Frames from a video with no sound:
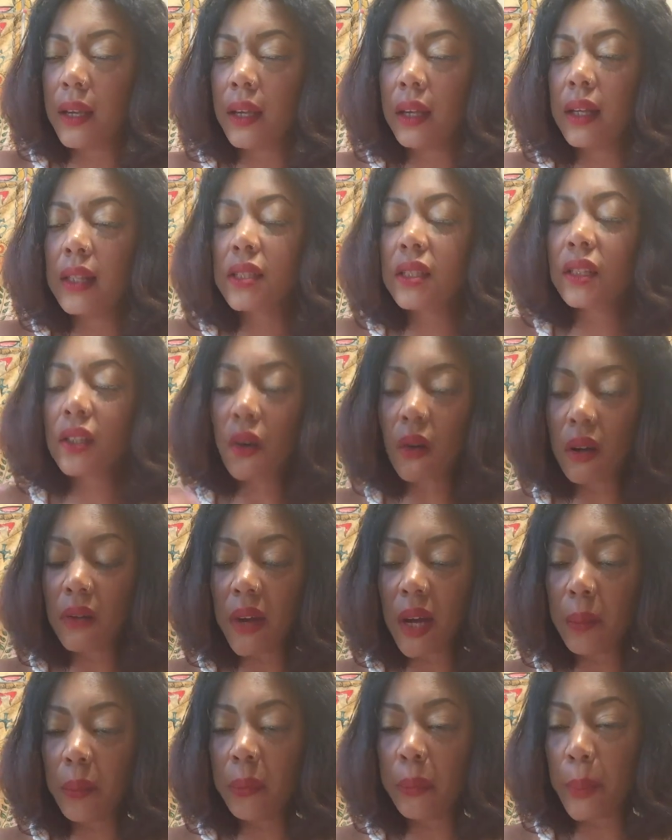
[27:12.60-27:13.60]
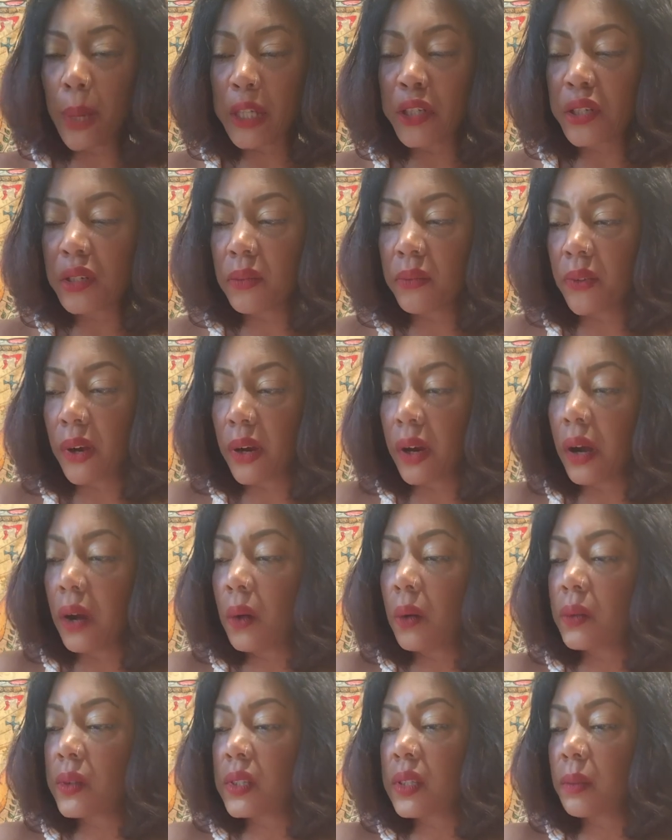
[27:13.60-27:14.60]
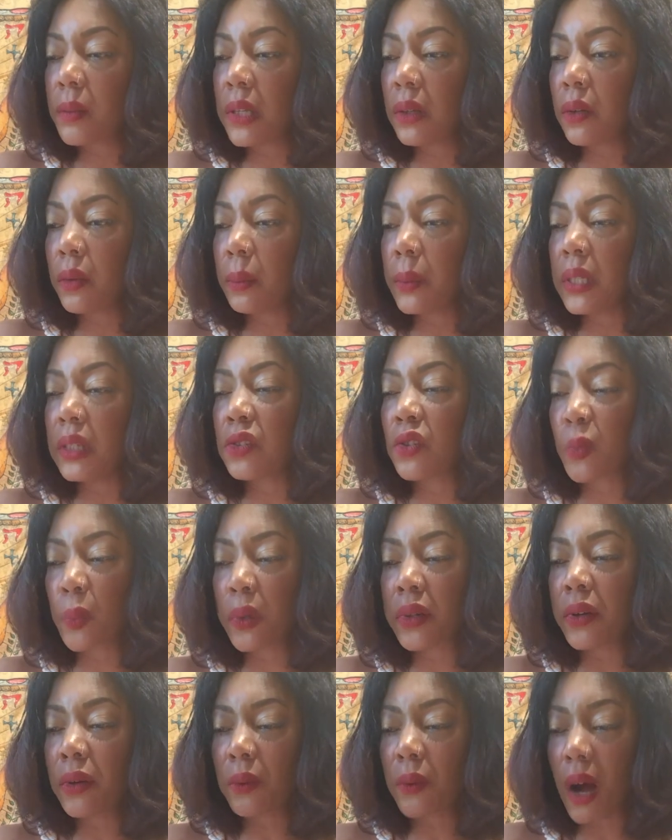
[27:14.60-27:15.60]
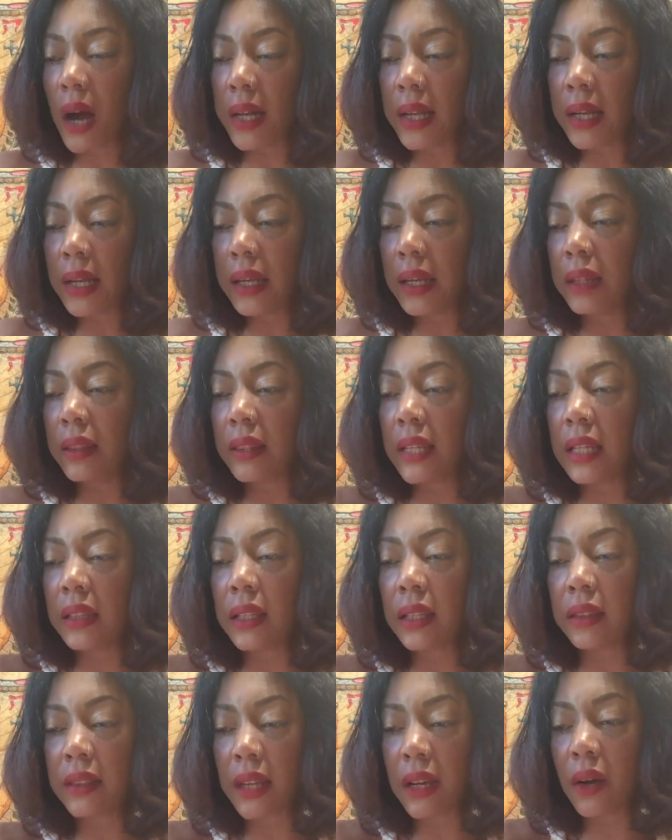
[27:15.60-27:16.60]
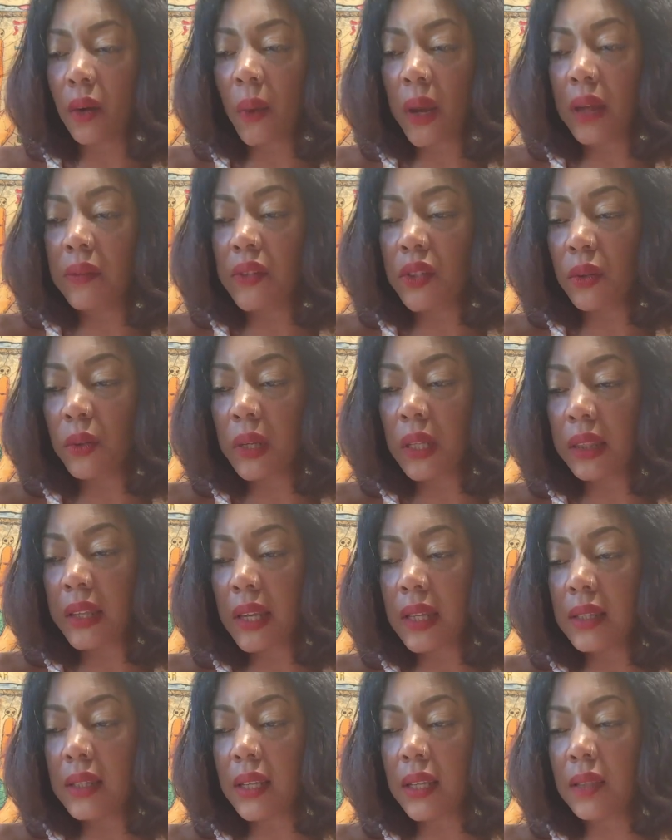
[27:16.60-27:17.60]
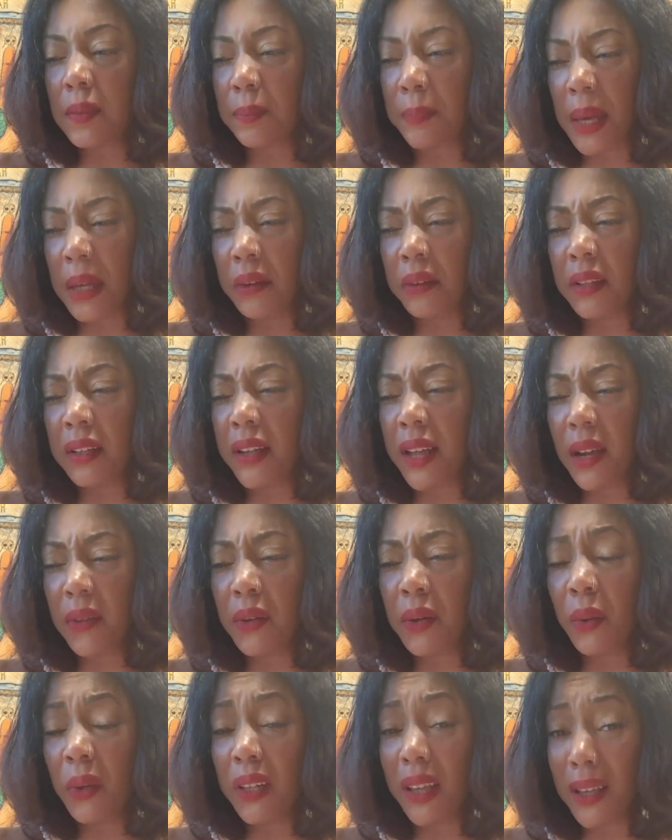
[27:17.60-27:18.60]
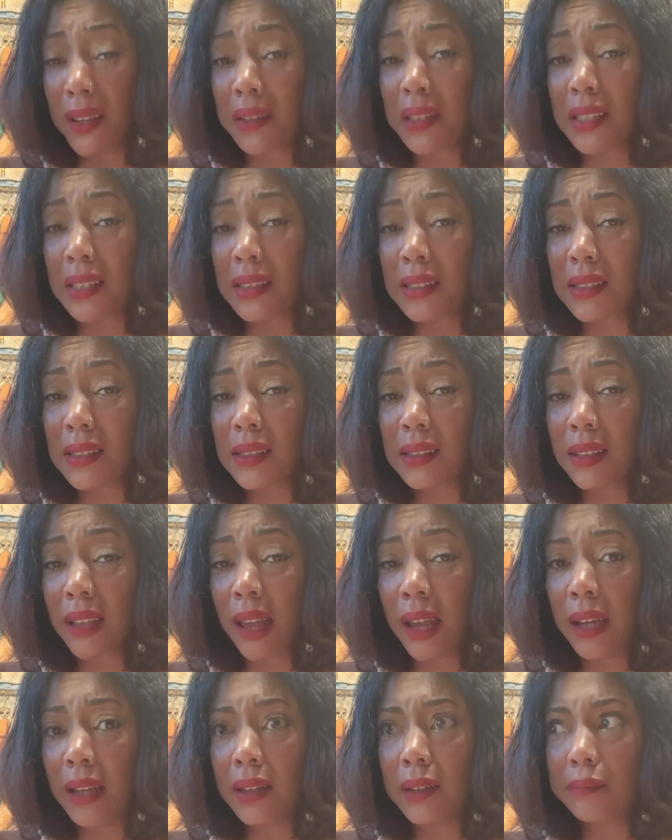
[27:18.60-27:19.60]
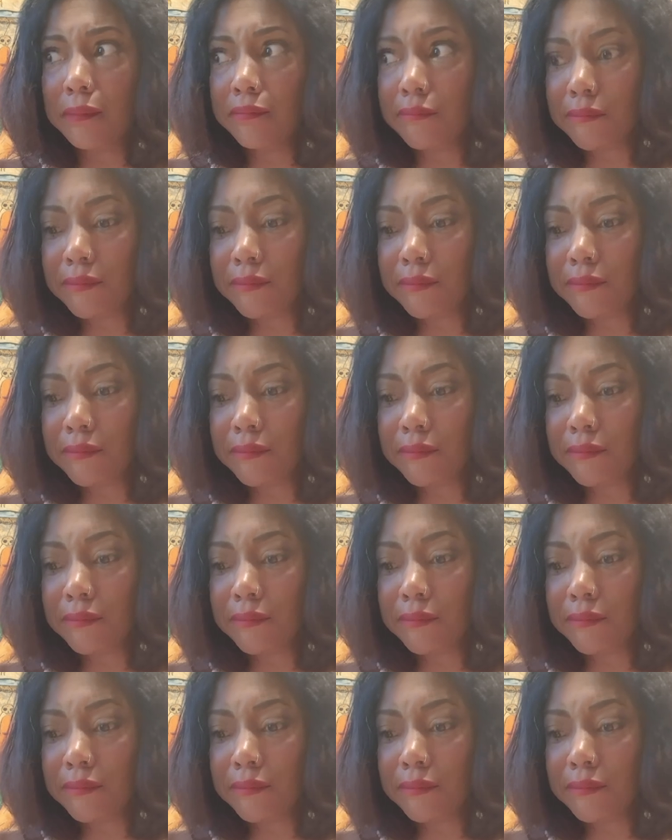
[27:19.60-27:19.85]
it's the lower vibration of Virgo. Somebody could be super neurotic and think that their way of doing things is better than everyone else's. Like